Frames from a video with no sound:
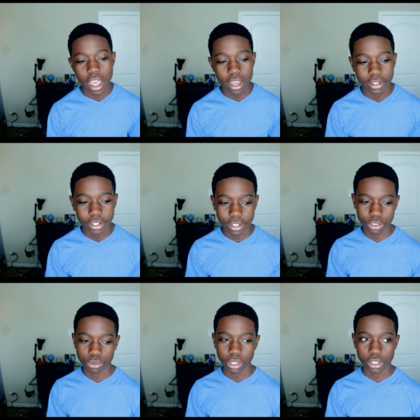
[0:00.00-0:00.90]
and he
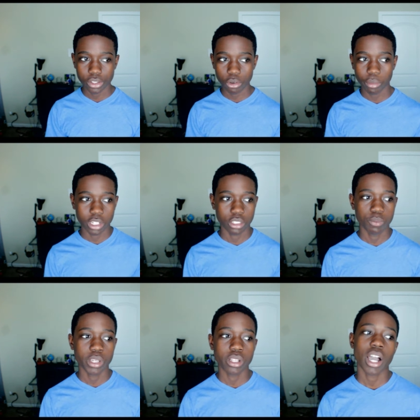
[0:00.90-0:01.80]
doesn't really do many
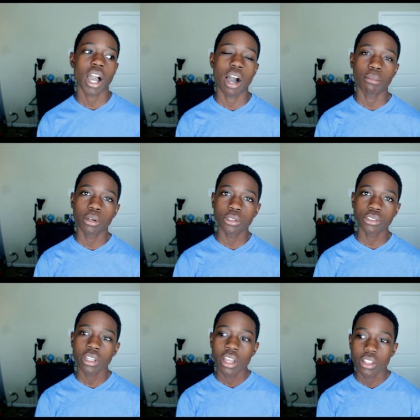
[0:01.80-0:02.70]
speed
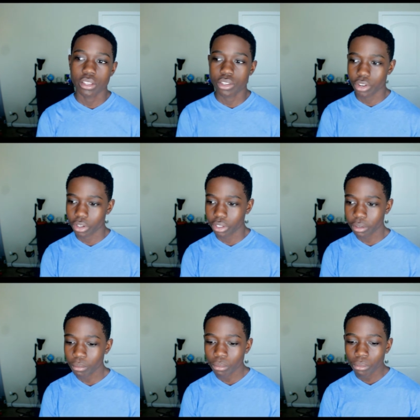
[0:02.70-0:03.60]
combos
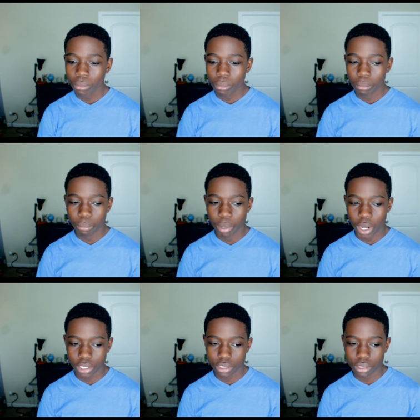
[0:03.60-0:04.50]
necessarily,
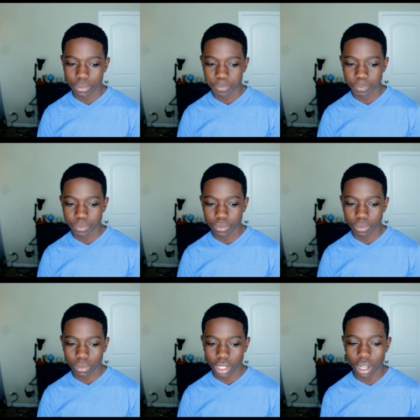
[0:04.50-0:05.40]
but
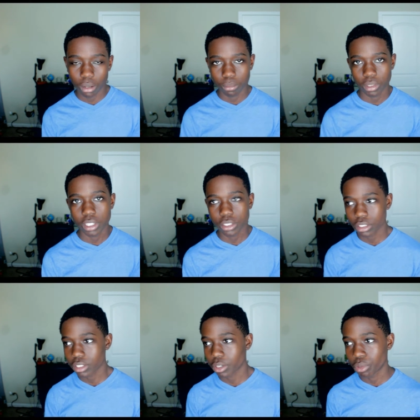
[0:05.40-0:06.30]
he
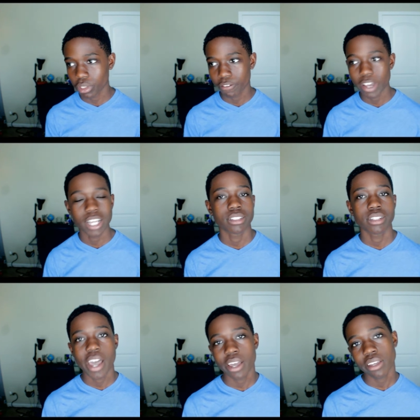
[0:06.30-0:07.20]
does like really fast
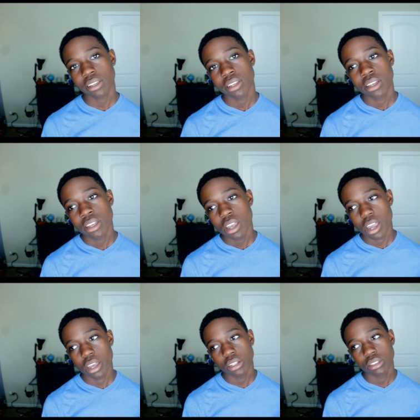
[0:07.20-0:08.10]
tech
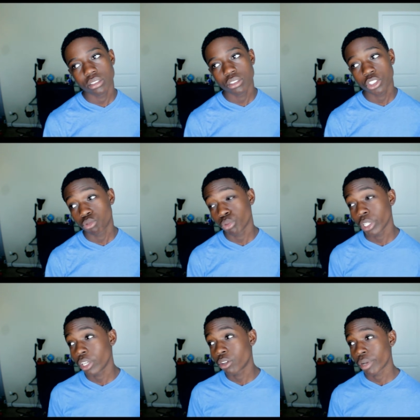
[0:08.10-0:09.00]
and just
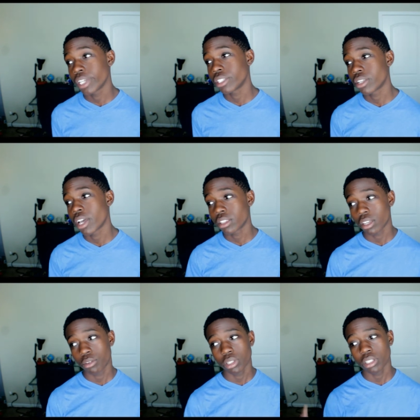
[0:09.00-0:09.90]
really crazy tech
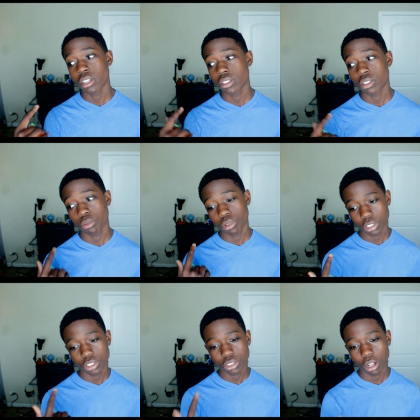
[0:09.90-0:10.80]
that he really needs a
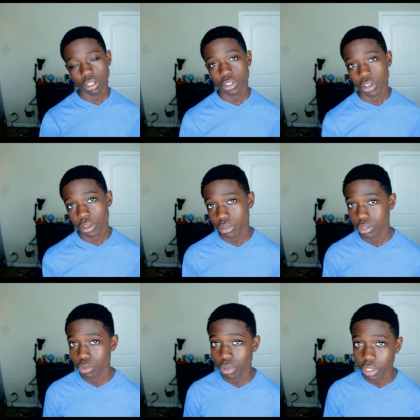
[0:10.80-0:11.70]
really solid yo-yo
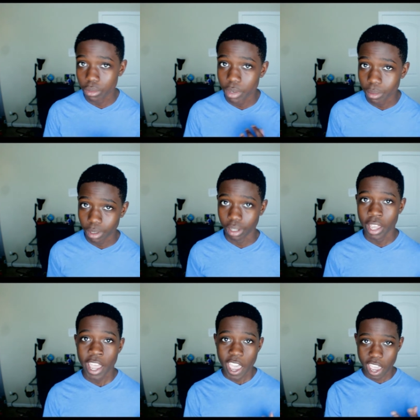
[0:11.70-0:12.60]
to really be able to
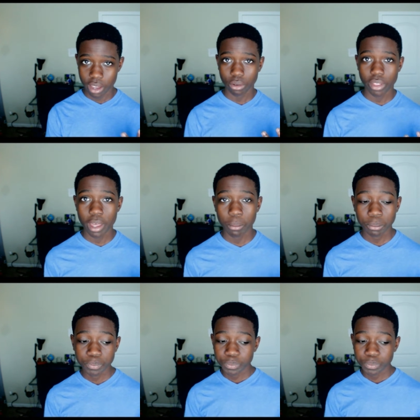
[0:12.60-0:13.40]
handle that.